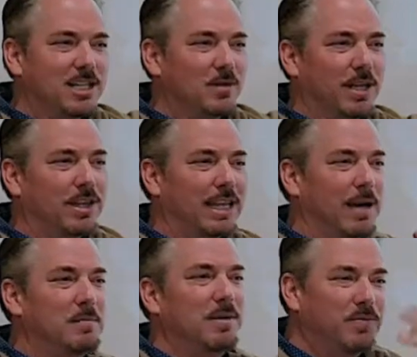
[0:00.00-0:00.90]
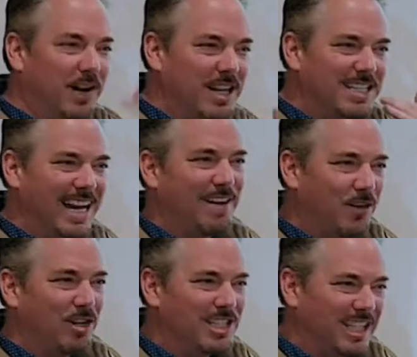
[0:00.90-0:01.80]
So I thought that'd be fun to have
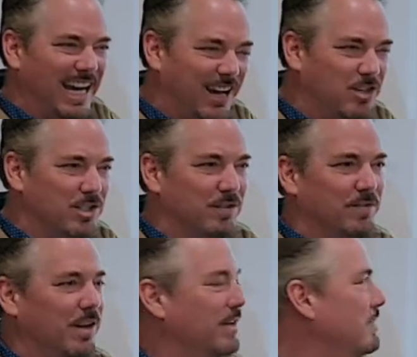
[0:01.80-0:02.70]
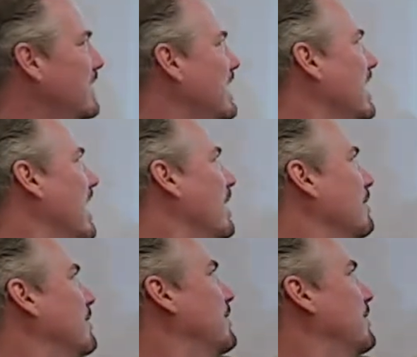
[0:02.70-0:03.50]
all these layers of of, of